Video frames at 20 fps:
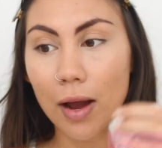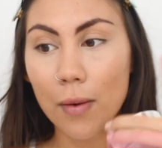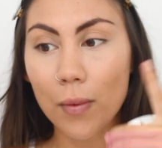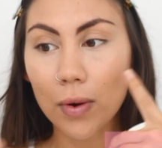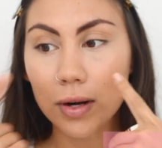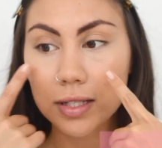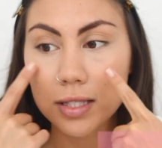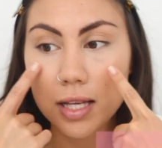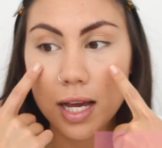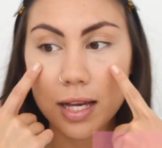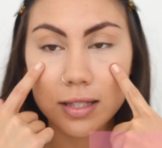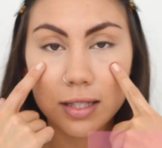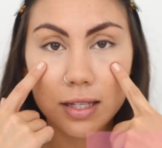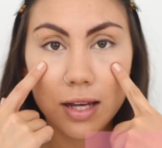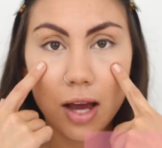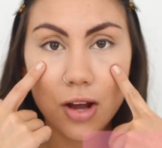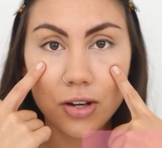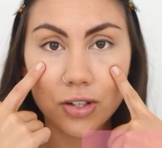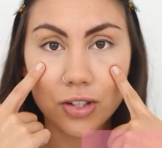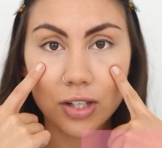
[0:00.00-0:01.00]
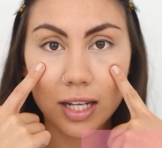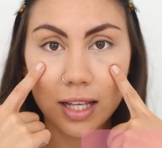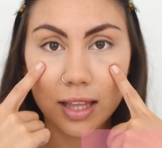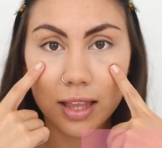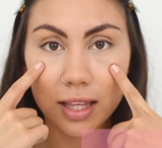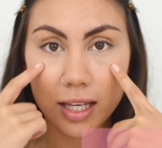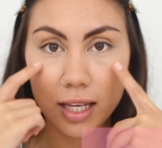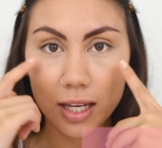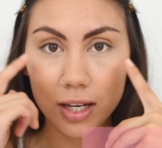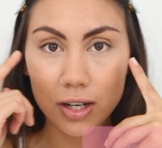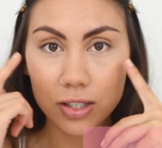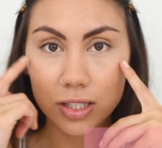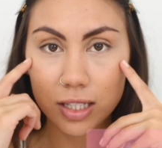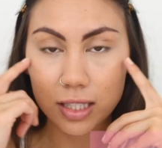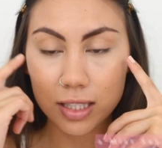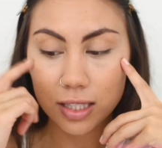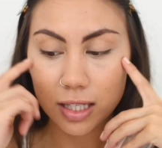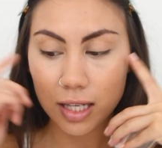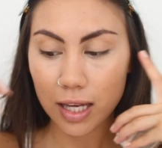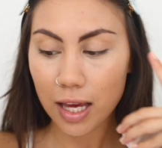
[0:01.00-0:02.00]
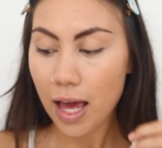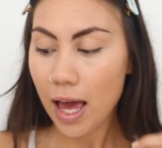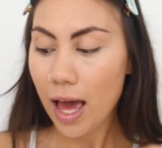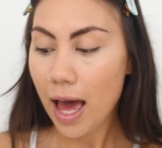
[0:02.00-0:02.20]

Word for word: I want to test it underneath here to see